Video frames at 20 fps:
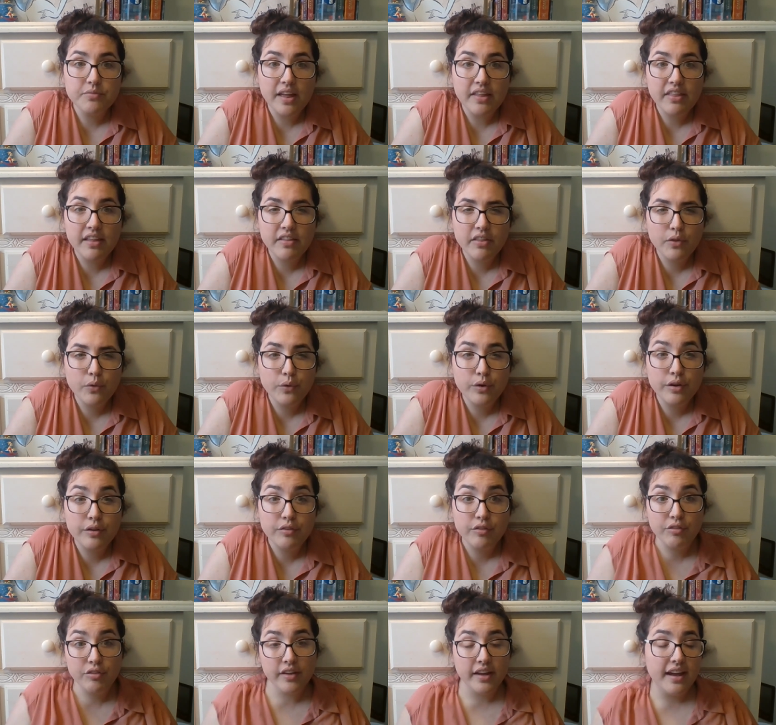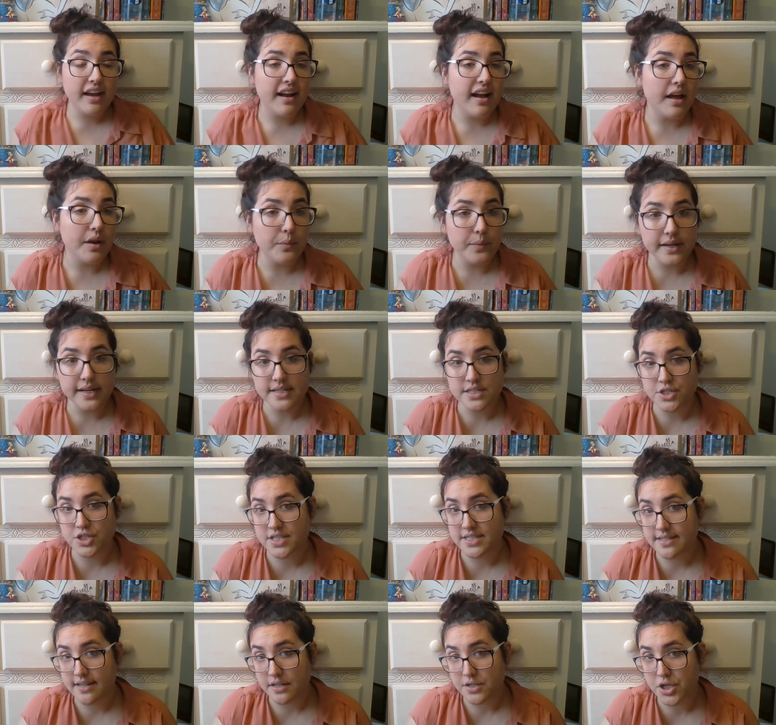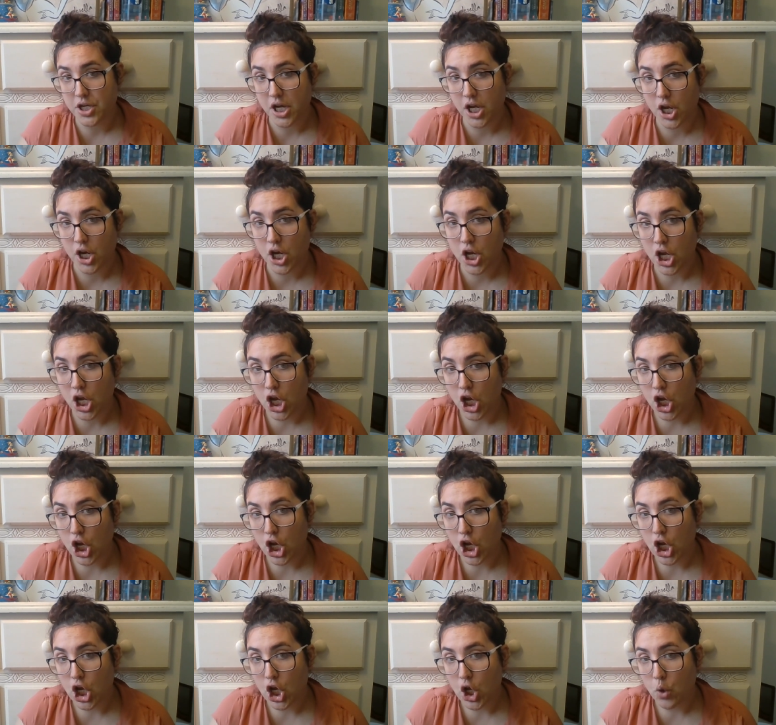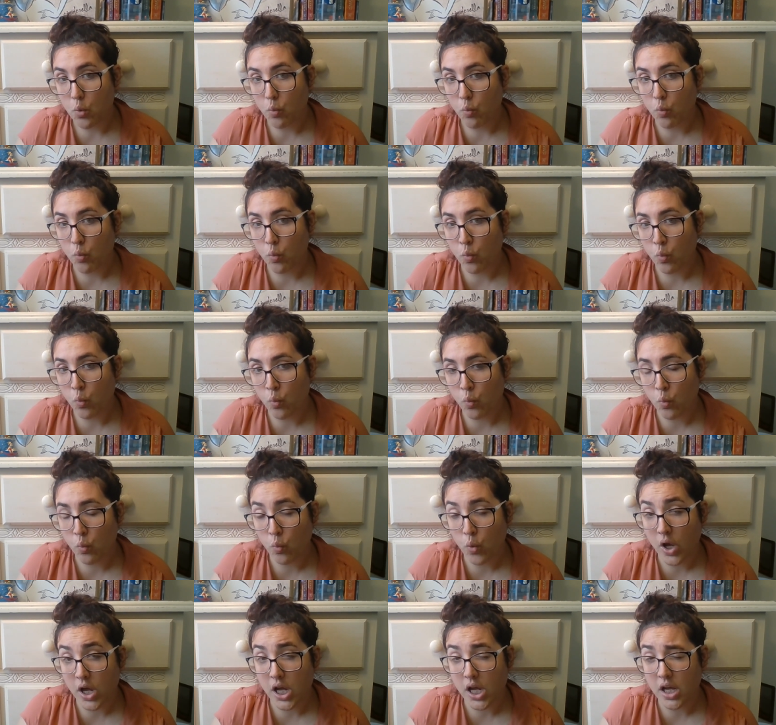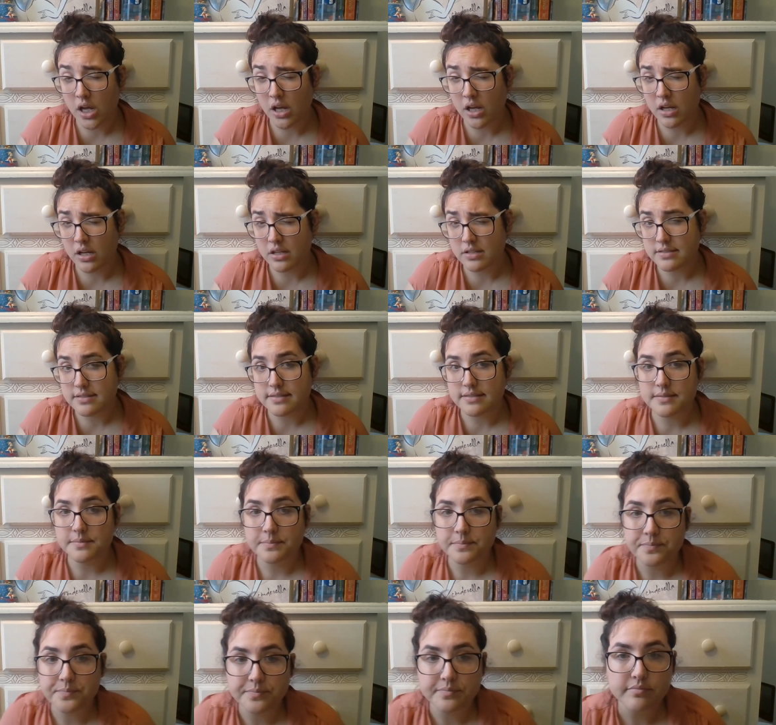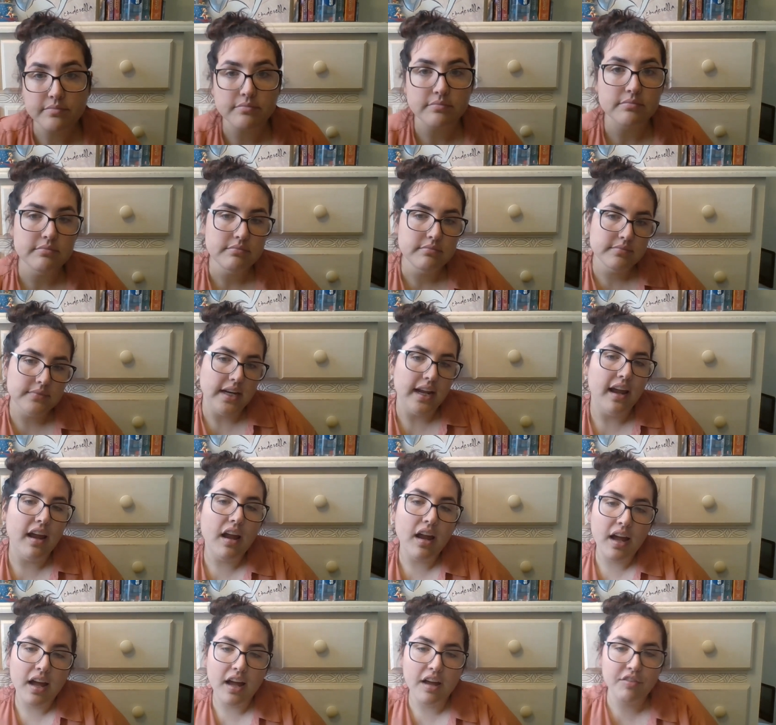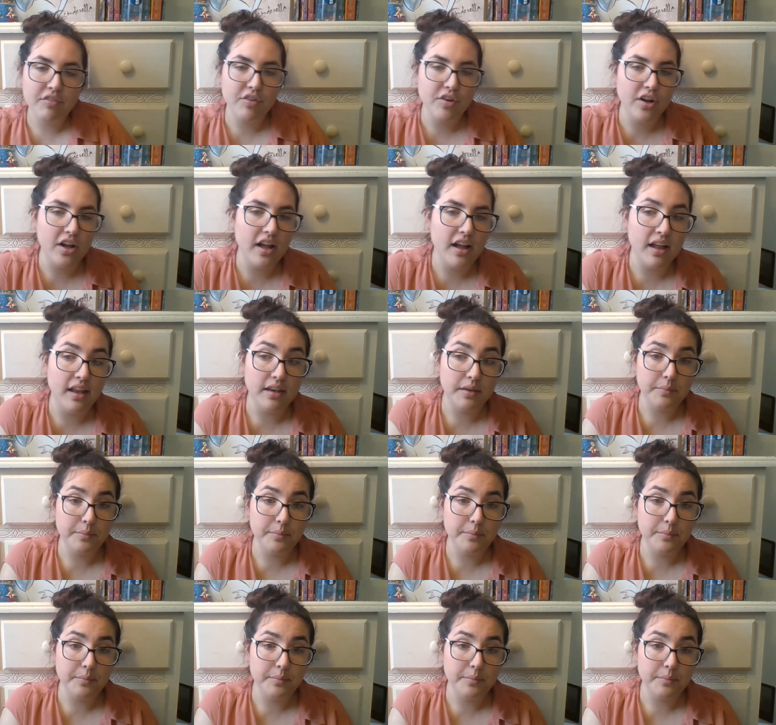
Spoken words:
I think the one other thing I kind of wanted to just touch on was, I forgot.